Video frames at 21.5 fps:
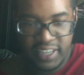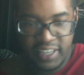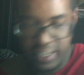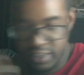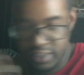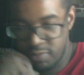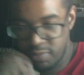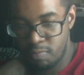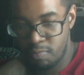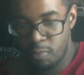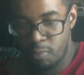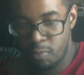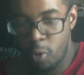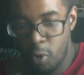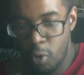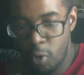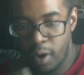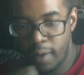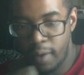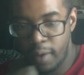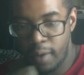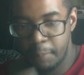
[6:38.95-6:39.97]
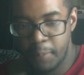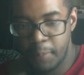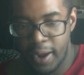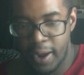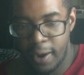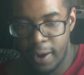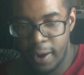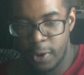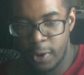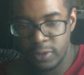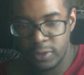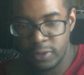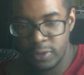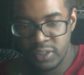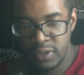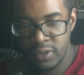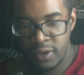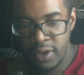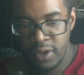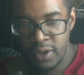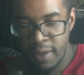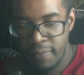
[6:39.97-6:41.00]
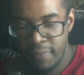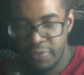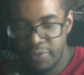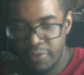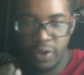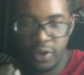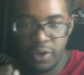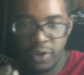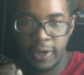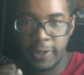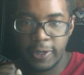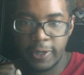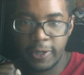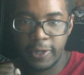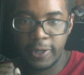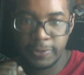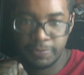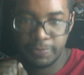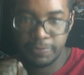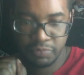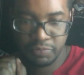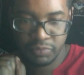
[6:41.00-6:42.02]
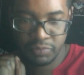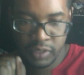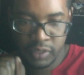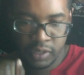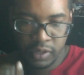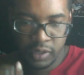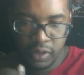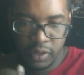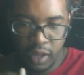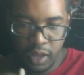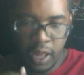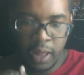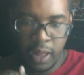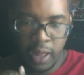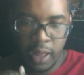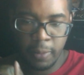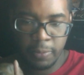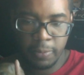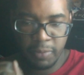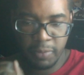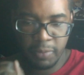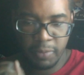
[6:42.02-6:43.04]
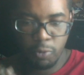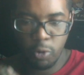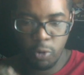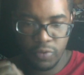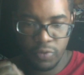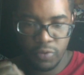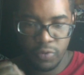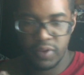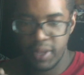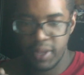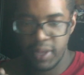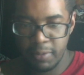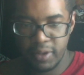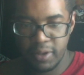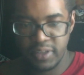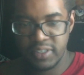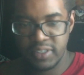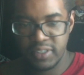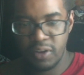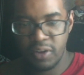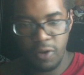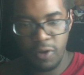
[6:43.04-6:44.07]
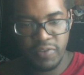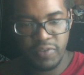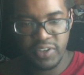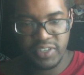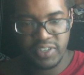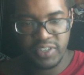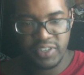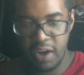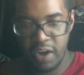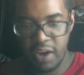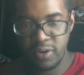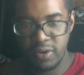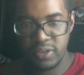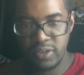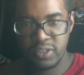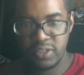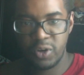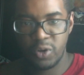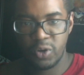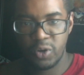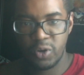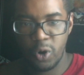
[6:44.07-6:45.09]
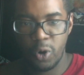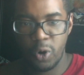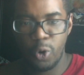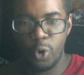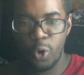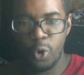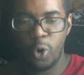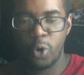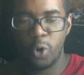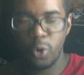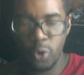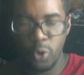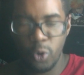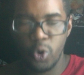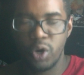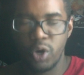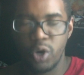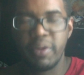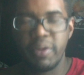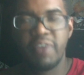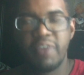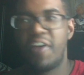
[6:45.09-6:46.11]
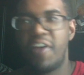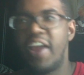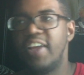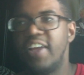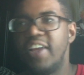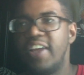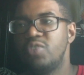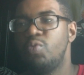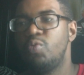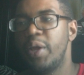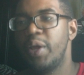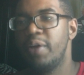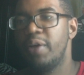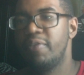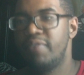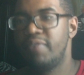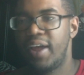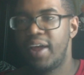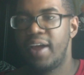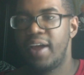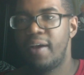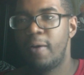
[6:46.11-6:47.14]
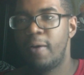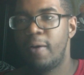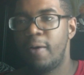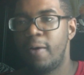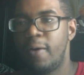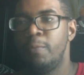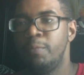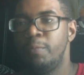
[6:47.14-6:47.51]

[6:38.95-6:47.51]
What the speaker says: It's more about, you know, the moral dilemmas of these characters are going to be faced with now.